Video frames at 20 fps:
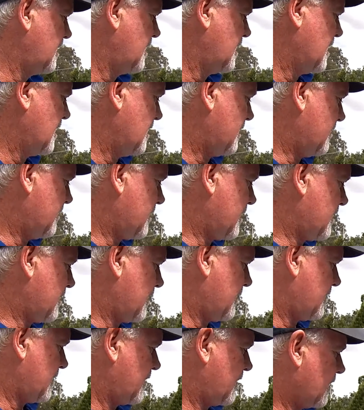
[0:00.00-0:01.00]
Very,
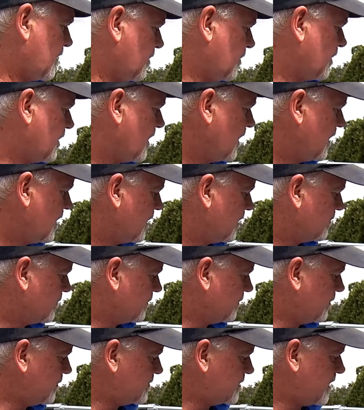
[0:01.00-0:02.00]
very good. We've
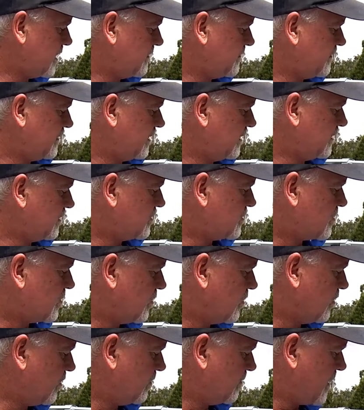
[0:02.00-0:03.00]
also fitted
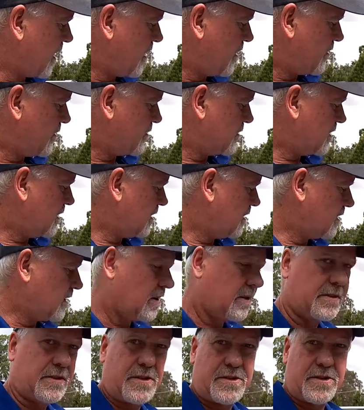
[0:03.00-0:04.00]
trawl mode on
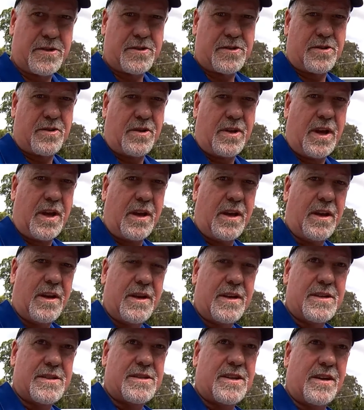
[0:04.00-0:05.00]
the Suzuki.
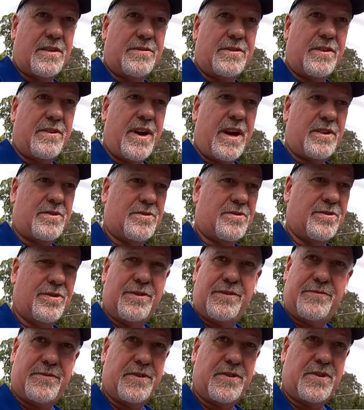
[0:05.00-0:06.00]
So if you're out trawling
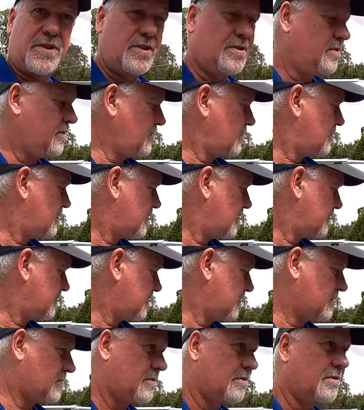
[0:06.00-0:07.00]
for tuna, or if
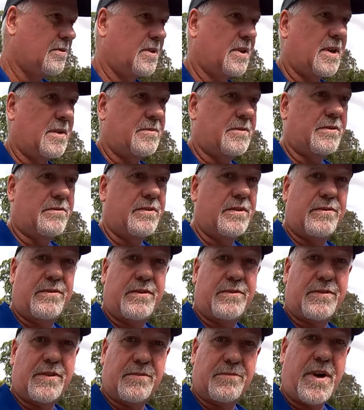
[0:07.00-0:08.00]
you're trawling up the river
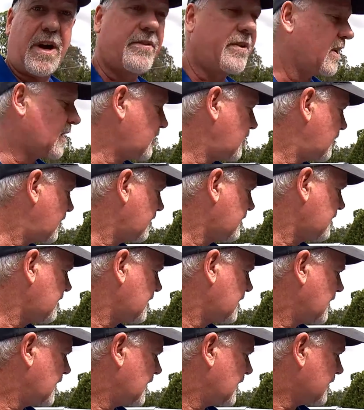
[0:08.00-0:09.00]
for Murray cod,
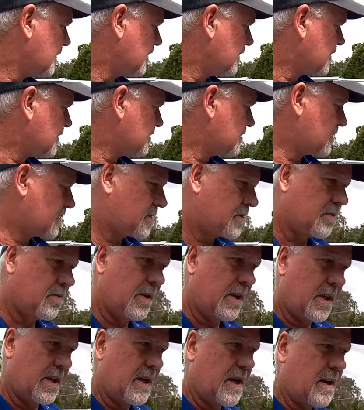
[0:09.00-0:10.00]
you can just
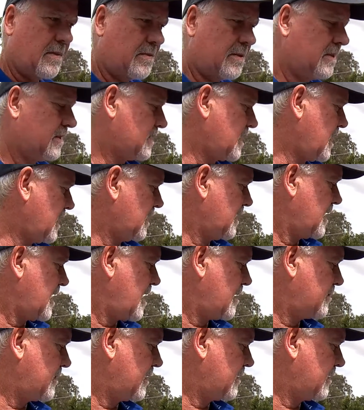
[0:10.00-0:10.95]
tweak it up. It'll take you up in